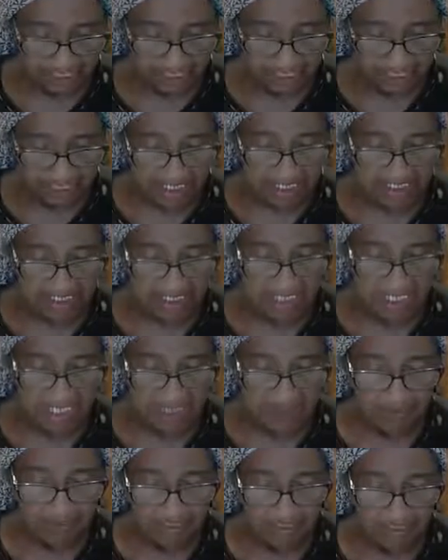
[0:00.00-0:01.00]
And there
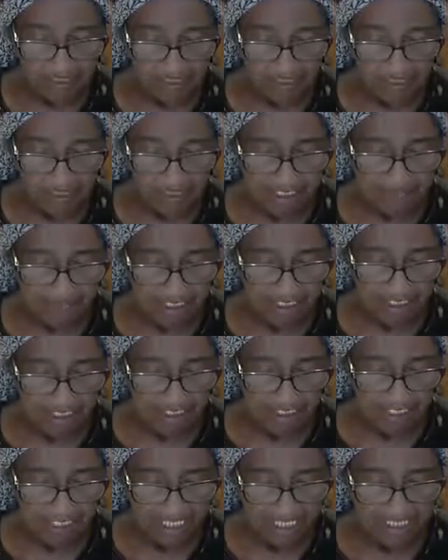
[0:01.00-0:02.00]
was some that
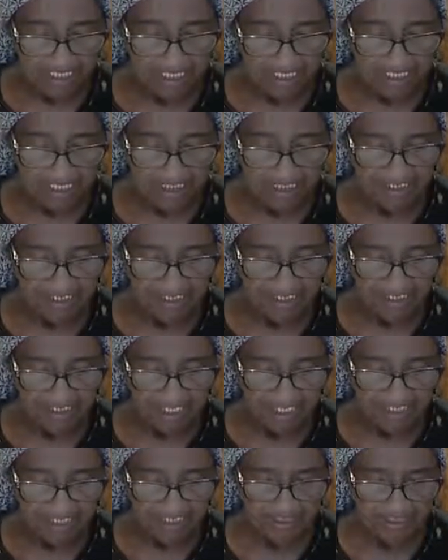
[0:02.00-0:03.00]
had
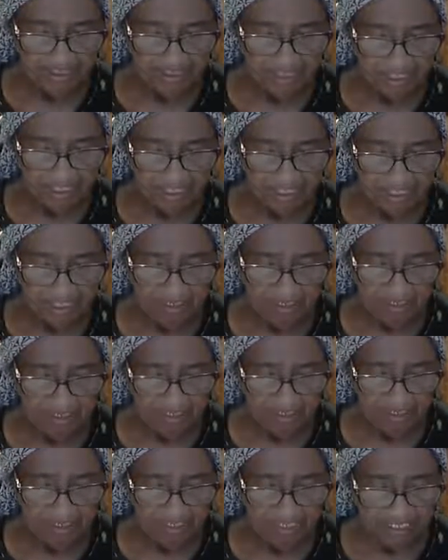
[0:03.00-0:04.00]
indignation within
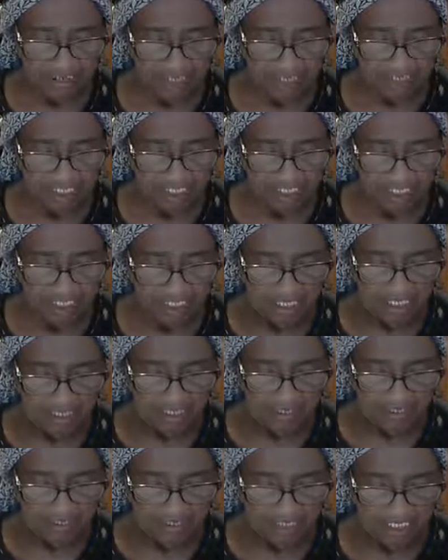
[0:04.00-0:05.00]
themselves,
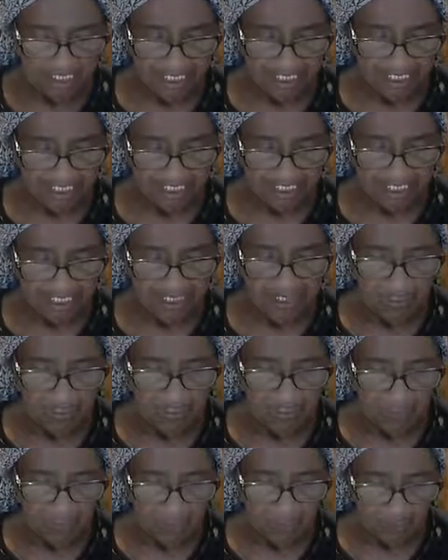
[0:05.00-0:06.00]
and said,
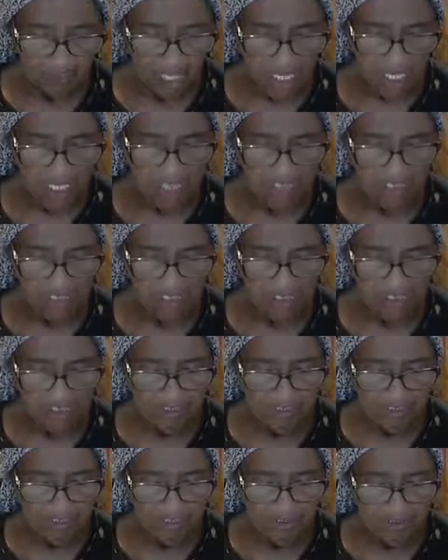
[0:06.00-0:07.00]
why was
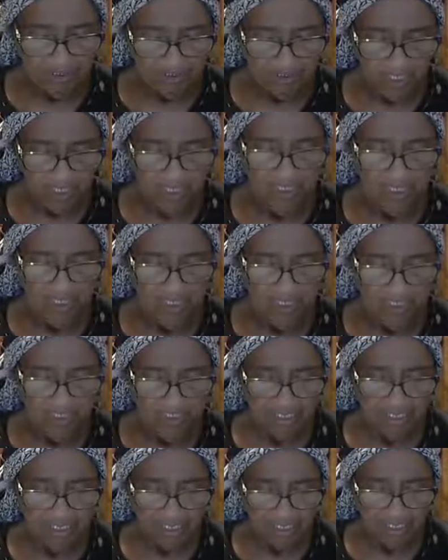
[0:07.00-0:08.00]
this waste
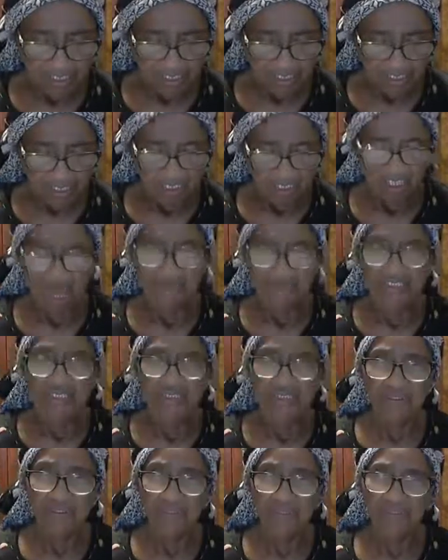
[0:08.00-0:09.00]
of the
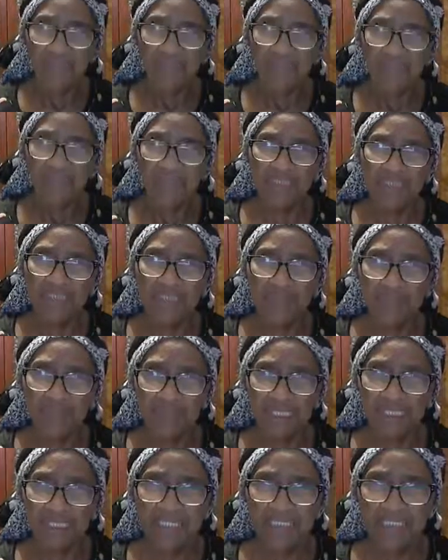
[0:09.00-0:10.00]
ointment
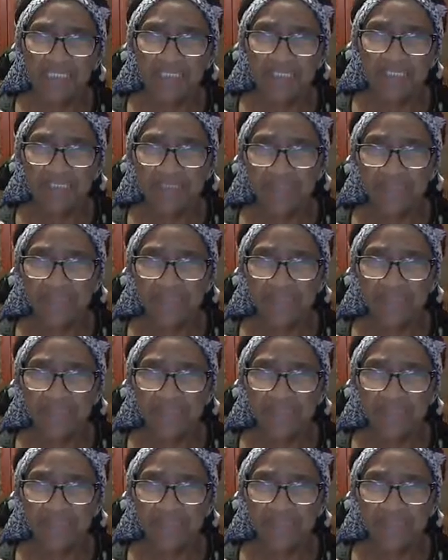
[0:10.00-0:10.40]
made?